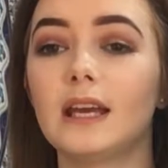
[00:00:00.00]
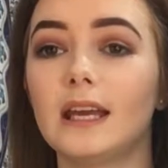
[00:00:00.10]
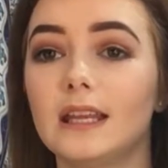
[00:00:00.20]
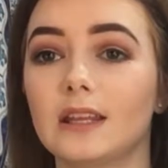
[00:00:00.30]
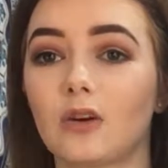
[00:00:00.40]

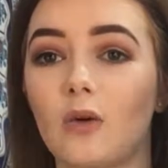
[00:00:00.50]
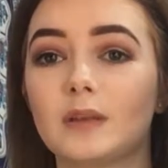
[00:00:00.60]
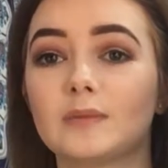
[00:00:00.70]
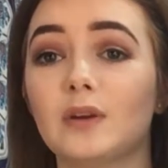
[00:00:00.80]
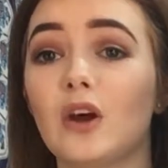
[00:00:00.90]
in the
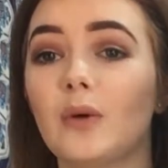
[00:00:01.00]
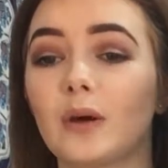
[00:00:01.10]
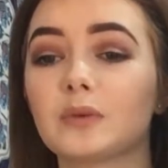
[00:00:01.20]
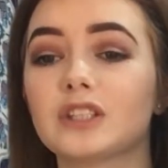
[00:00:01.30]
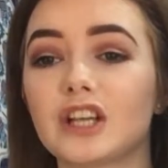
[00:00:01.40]
comments below, and
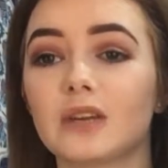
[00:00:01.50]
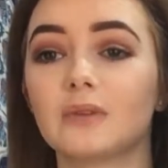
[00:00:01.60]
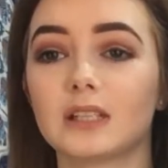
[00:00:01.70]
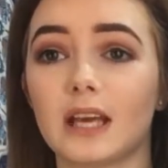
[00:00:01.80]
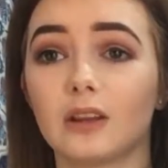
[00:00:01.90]
I'll
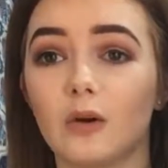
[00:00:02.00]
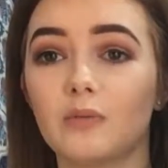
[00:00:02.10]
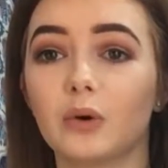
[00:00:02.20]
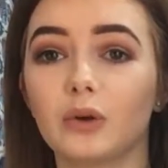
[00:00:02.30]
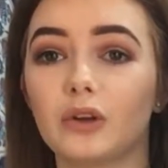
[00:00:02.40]
genuinely take that on
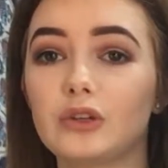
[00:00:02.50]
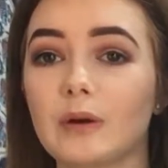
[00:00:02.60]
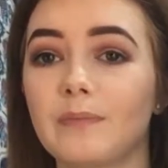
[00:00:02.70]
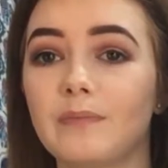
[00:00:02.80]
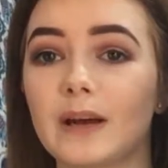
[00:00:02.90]
board. I'll do
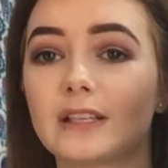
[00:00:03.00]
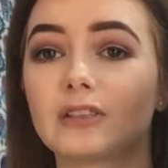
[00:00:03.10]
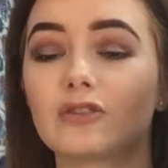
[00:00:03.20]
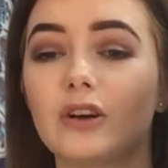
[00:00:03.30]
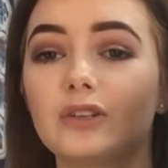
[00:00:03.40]
my best
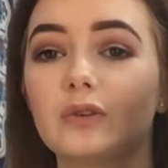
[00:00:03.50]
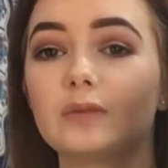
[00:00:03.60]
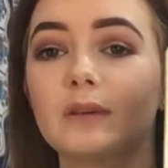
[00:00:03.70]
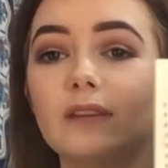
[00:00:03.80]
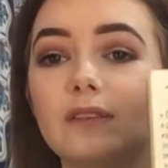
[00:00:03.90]
to try and do as
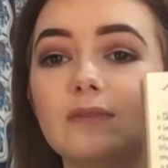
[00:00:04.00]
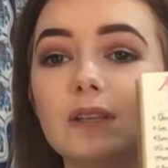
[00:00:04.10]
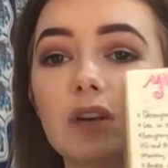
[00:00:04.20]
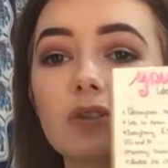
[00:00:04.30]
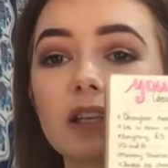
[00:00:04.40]
many of these
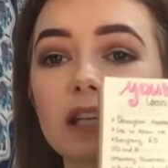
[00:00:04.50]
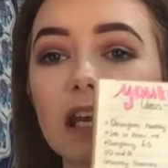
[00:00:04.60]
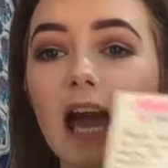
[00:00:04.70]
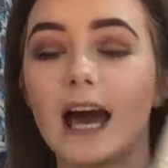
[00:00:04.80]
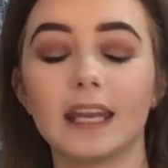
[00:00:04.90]
videos as I
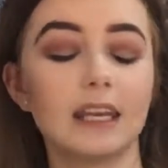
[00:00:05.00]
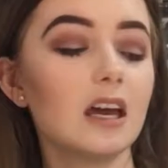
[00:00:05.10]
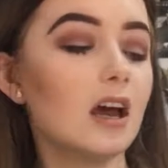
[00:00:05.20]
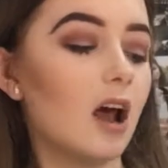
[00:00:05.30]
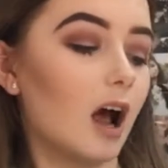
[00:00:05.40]
can.
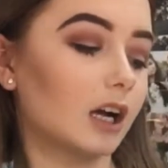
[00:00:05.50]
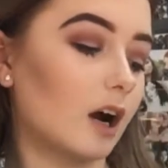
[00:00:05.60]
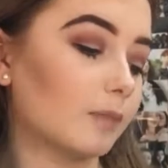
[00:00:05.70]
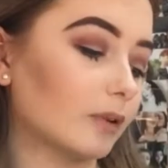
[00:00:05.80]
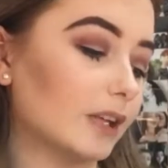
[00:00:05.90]
A
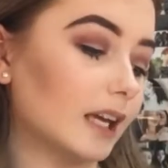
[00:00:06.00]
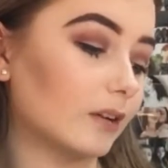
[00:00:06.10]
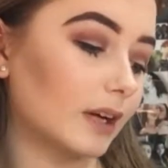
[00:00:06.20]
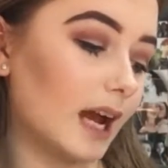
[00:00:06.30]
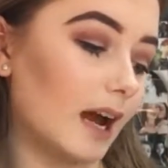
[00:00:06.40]
couple on here
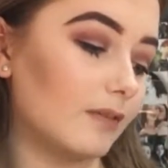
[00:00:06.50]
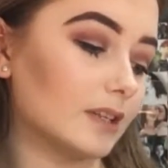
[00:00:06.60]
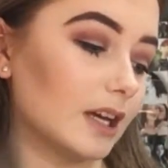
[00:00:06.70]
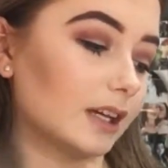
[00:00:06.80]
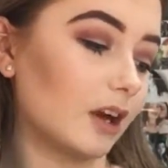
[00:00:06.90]
I have
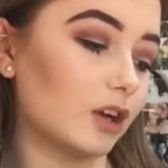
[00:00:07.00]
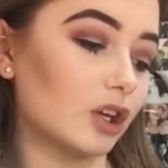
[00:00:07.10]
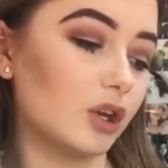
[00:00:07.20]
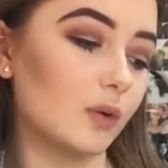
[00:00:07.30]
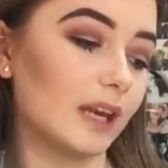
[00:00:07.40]
is like a
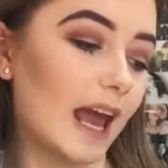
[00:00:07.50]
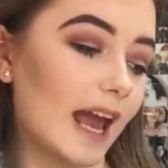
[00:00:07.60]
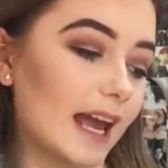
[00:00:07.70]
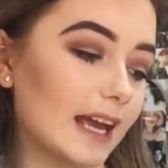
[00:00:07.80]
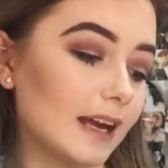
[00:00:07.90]

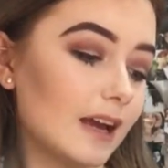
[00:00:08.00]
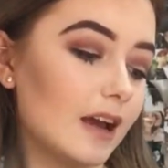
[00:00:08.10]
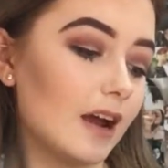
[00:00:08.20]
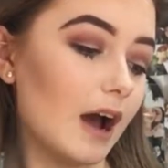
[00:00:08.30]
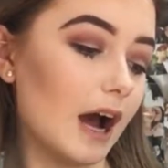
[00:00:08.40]
Q&A.
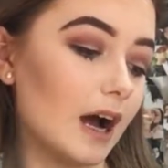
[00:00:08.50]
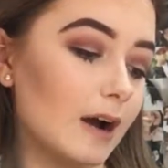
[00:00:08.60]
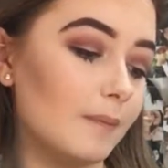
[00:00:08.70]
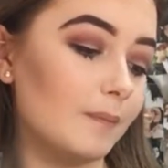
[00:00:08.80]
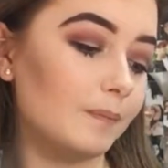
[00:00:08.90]

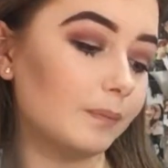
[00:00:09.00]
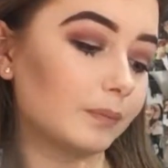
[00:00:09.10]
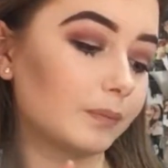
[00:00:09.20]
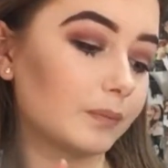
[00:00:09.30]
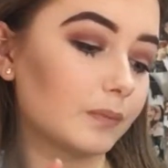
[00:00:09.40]

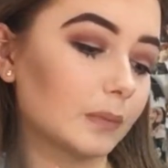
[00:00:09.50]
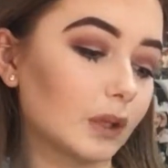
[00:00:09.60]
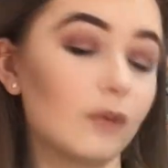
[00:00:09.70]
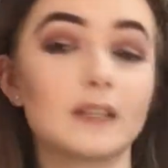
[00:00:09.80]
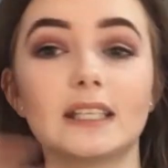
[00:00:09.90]

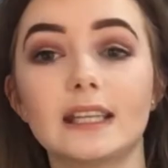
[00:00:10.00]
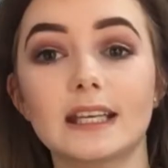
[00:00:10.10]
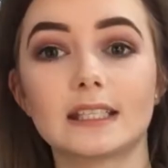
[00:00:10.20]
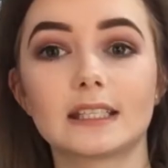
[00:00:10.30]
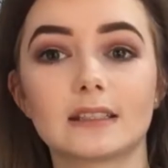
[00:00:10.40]
Obviously
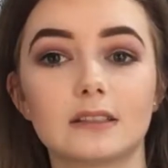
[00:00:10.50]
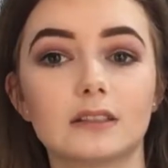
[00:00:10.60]
this